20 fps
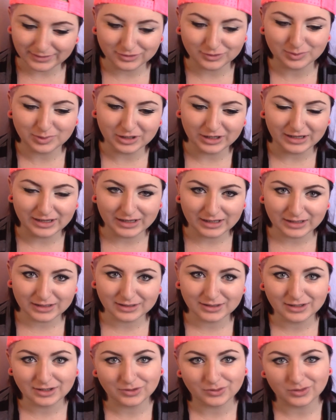put
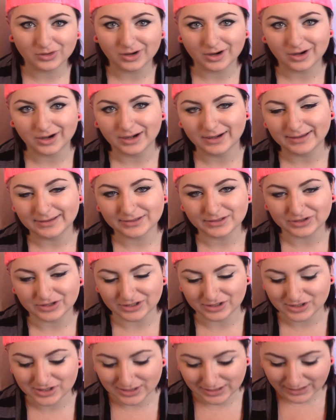in your already
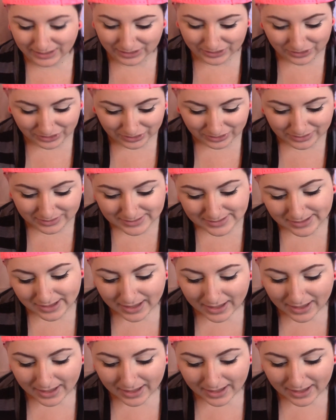stretched ears.